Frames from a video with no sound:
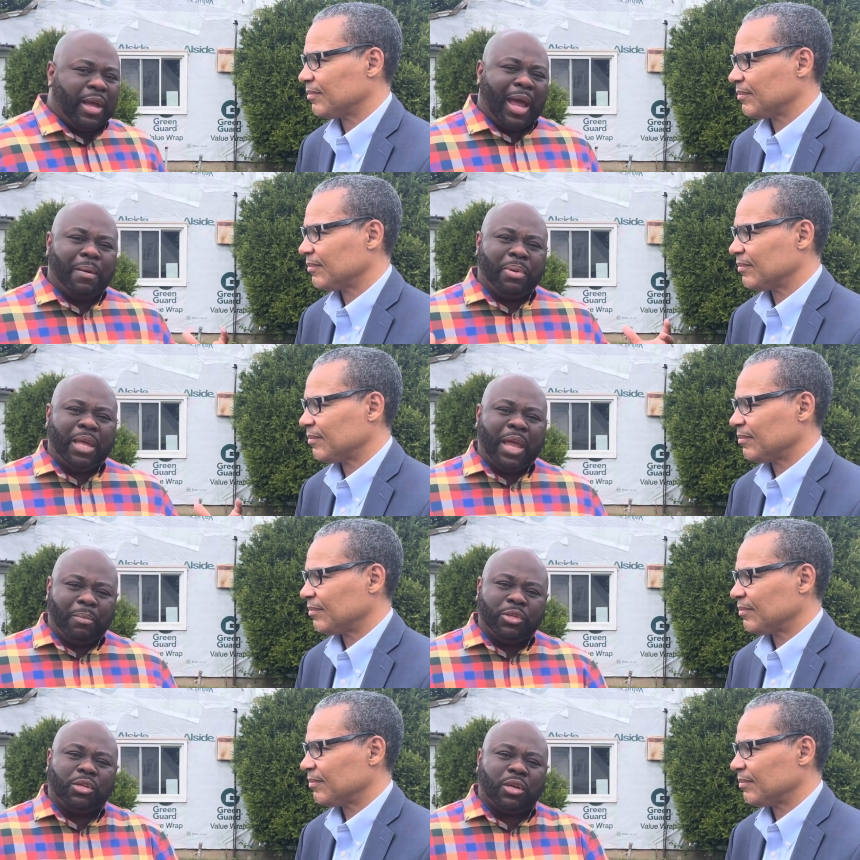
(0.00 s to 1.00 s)
Speaker 1: and be
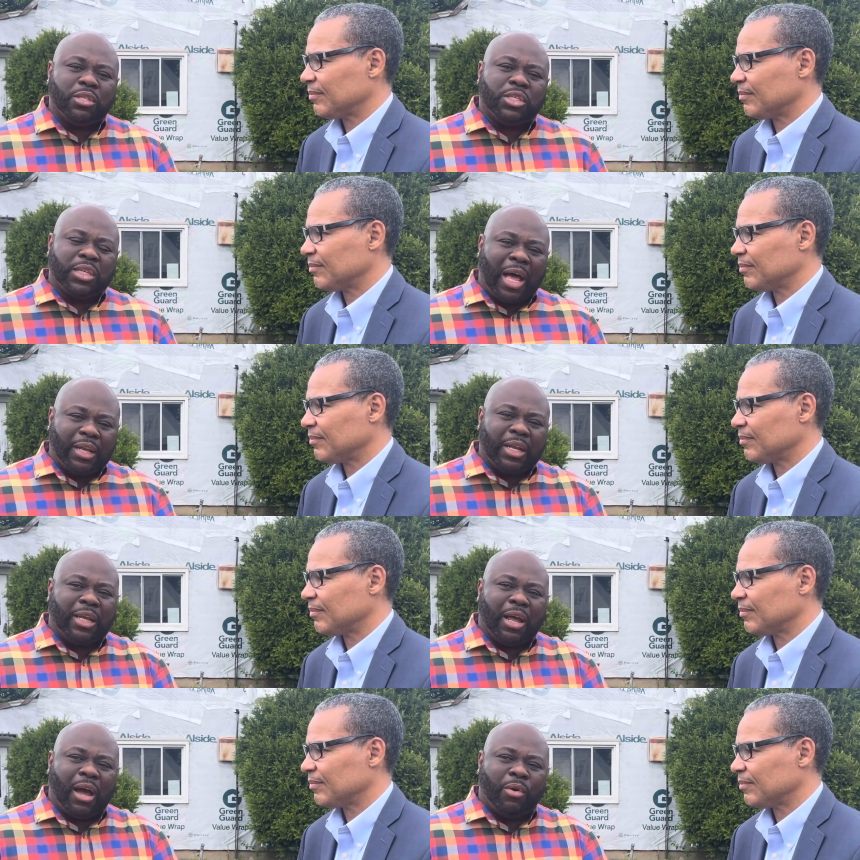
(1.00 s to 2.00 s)
able to consolidate
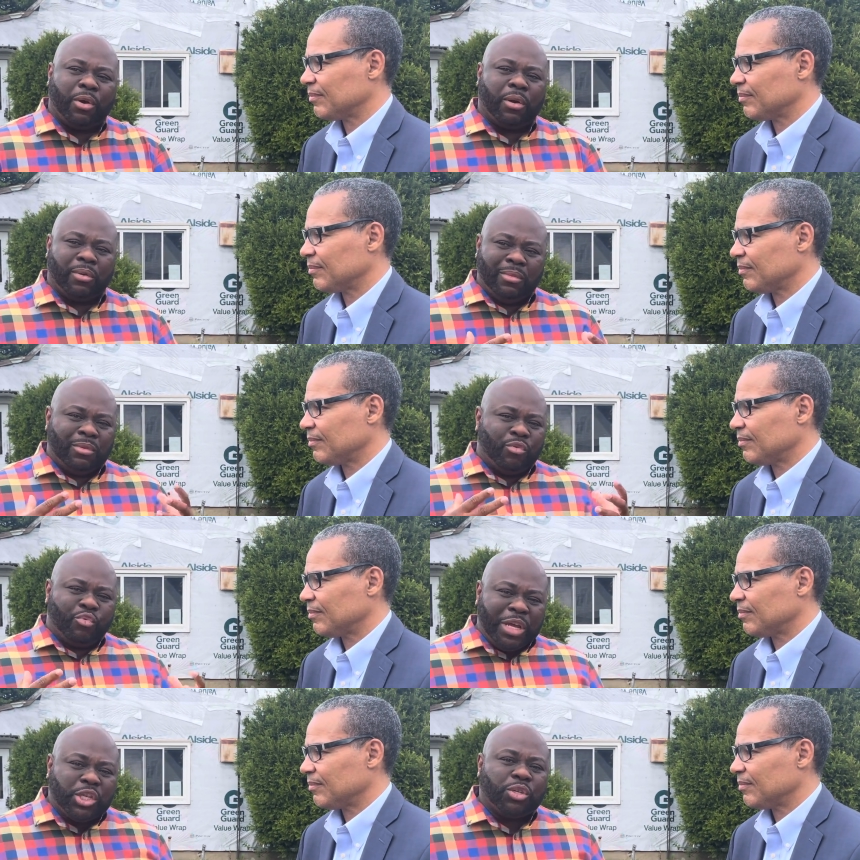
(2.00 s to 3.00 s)
our
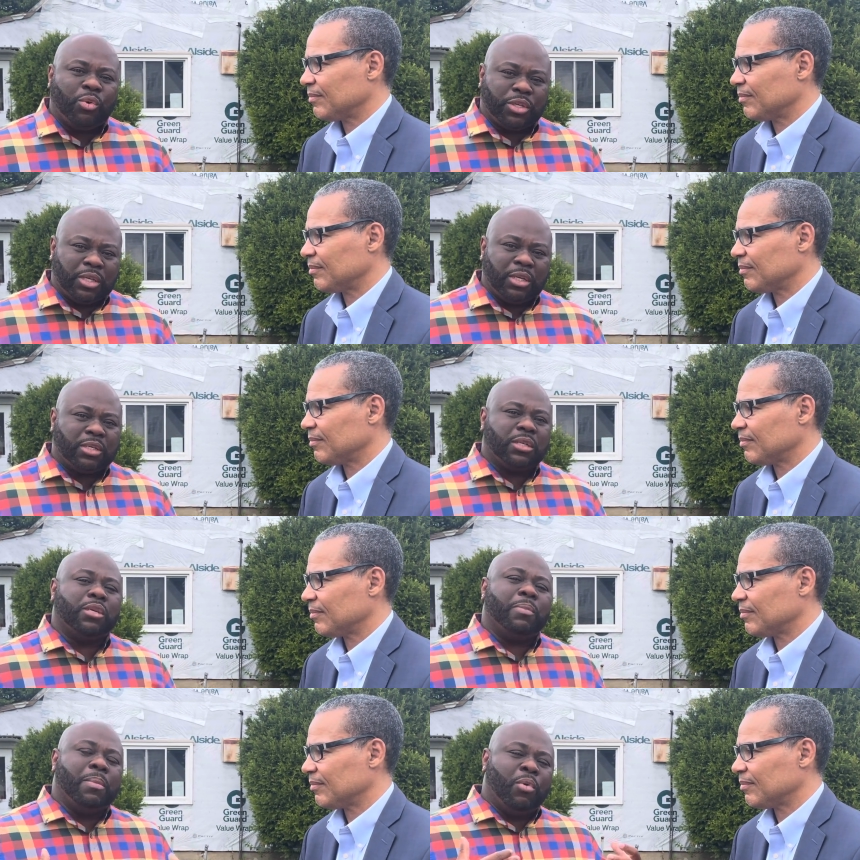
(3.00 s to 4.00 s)
resources to
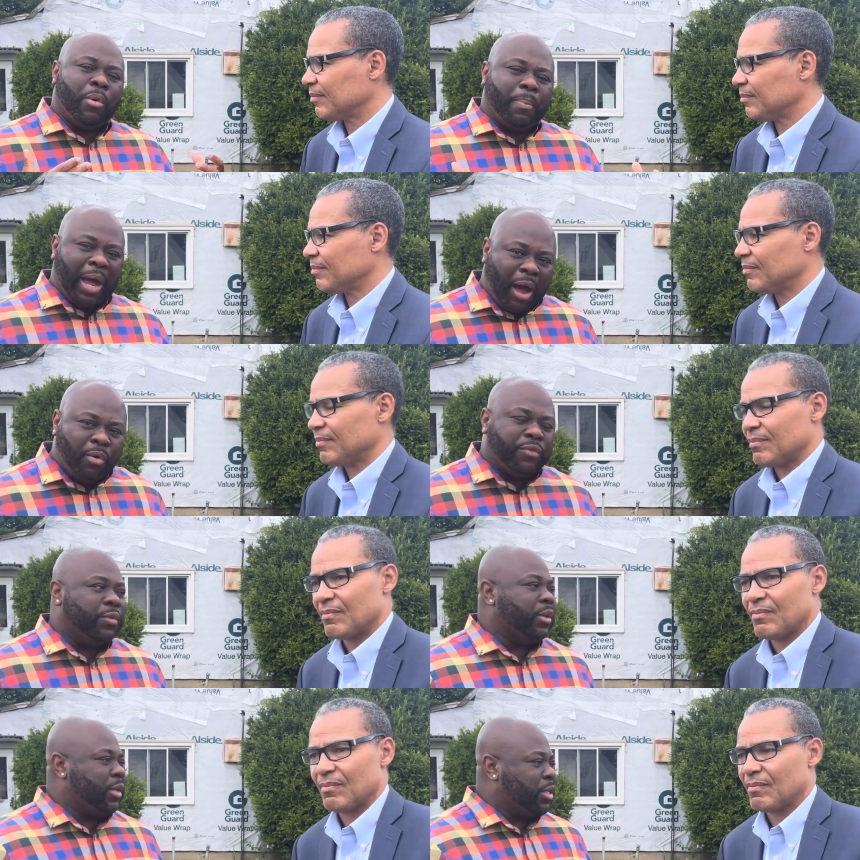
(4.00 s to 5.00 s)
be more powerful
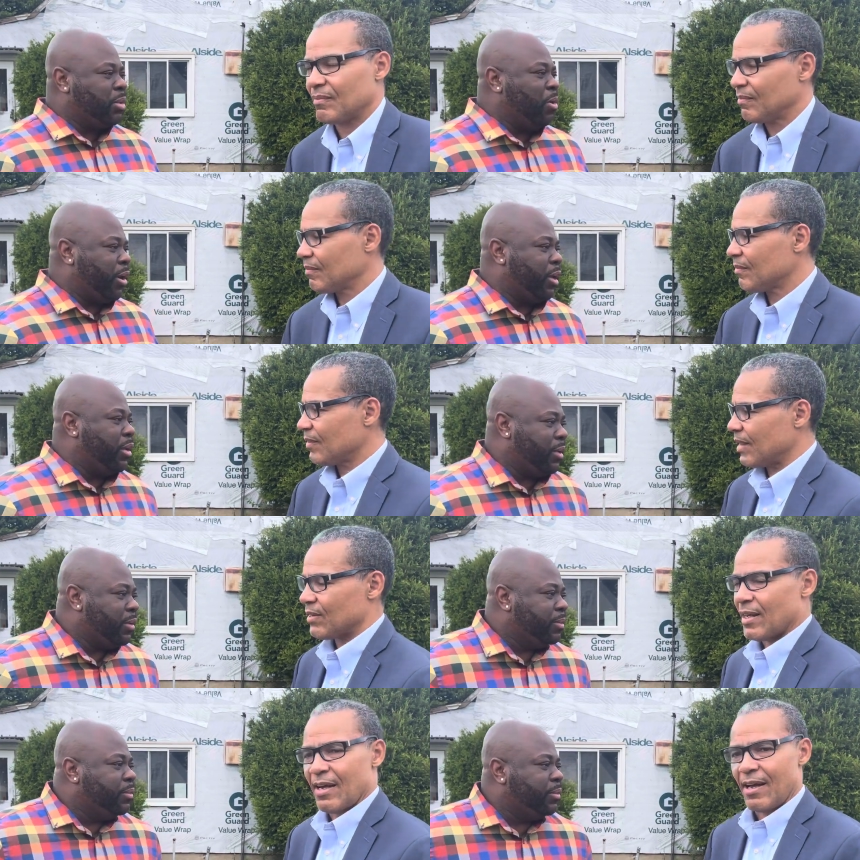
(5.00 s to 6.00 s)
in this market.
Speaker 2: Yes,
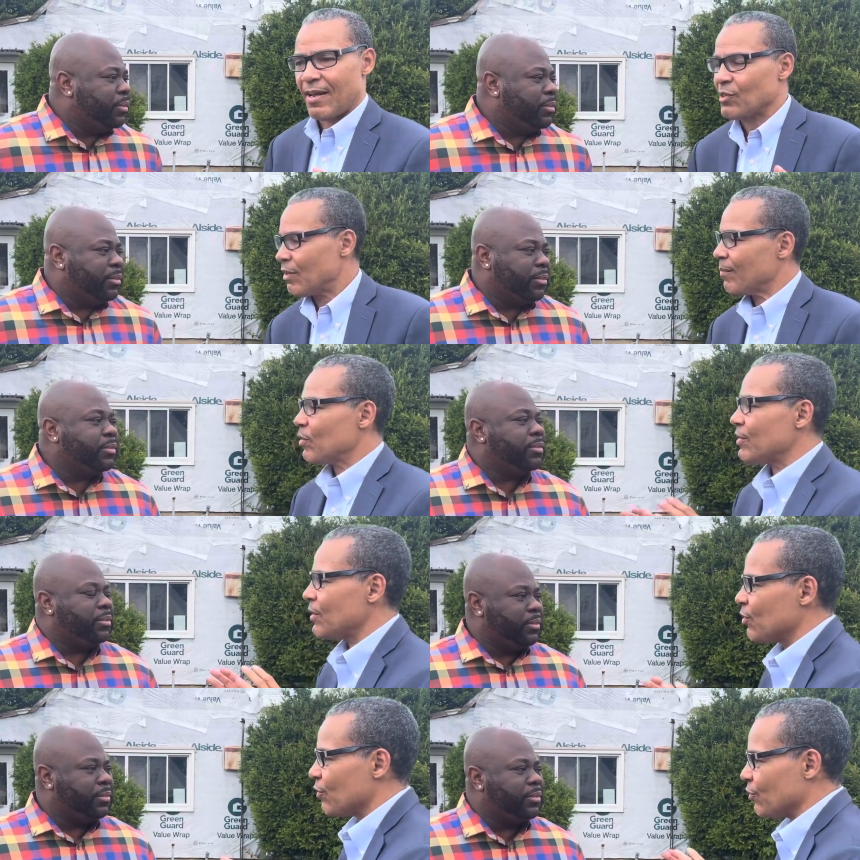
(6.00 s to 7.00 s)
and I, so I'm going to tell
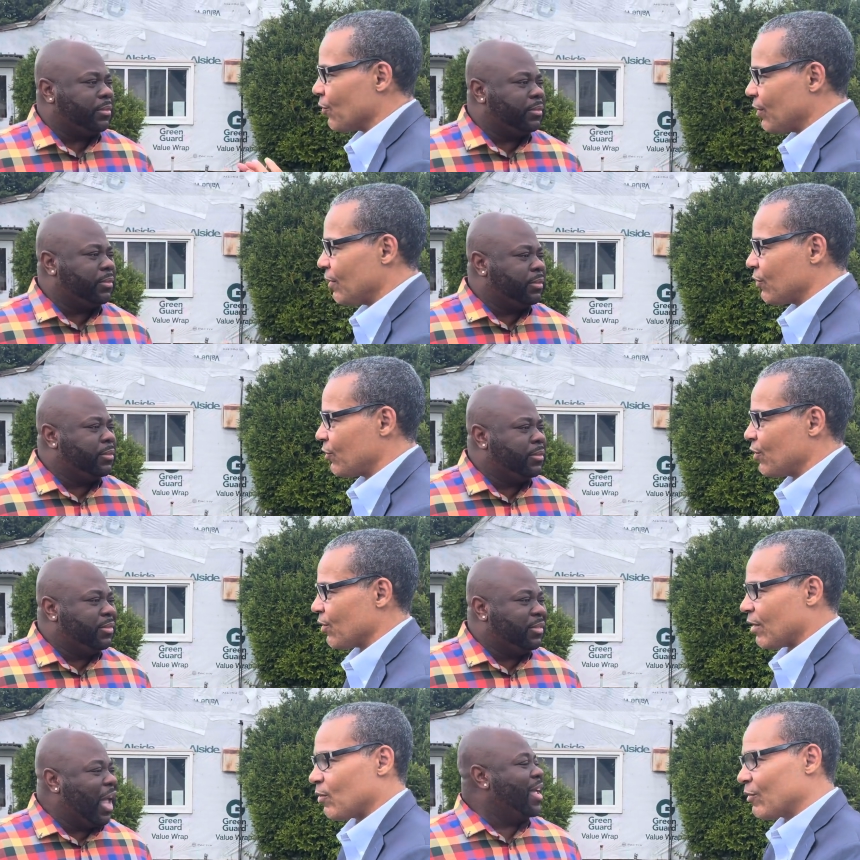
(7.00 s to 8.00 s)
you a dirty little secret.
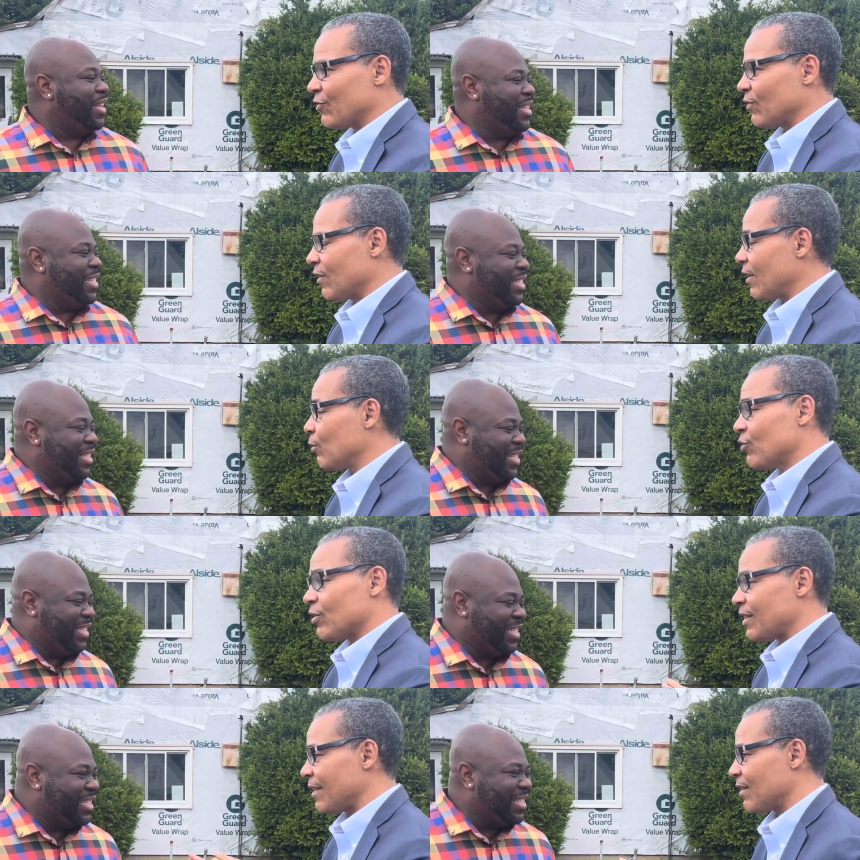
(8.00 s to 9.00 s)
I don't want you to. I don't want you to
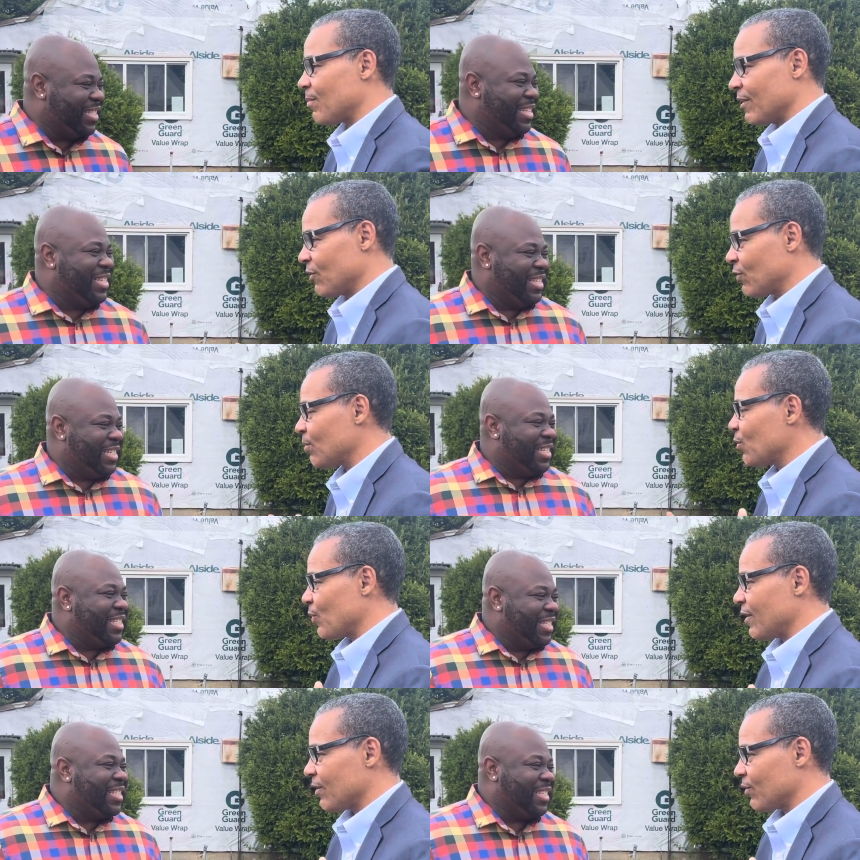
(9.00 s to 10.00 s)
tell anybody. This is
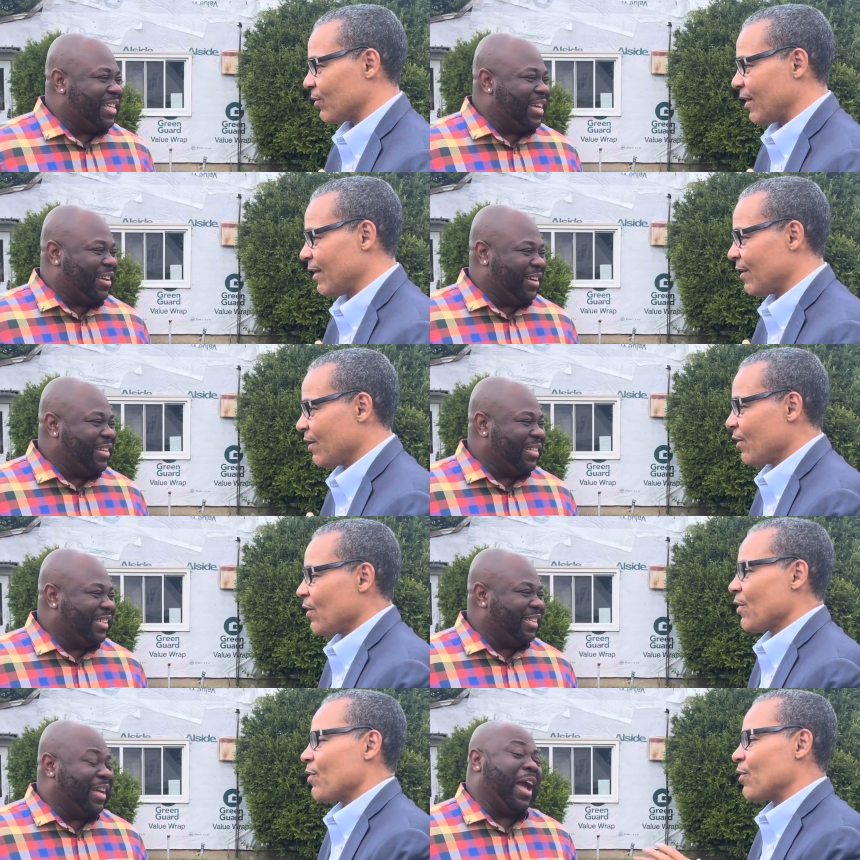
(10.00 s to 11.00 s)
between us, okay? okay.
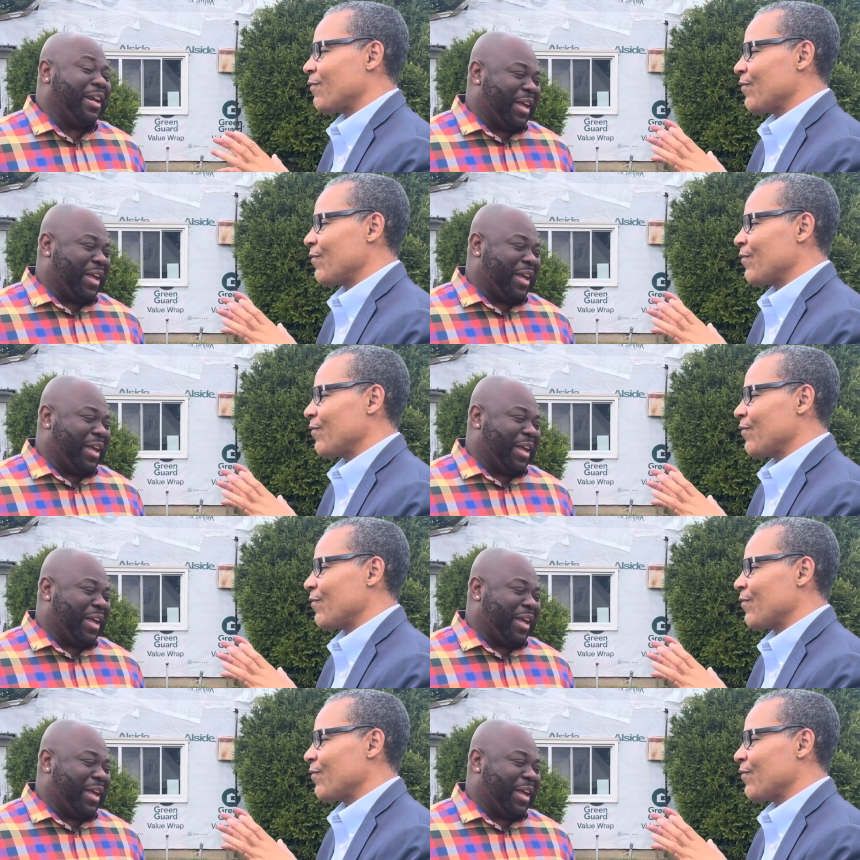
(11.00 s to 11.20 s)
And the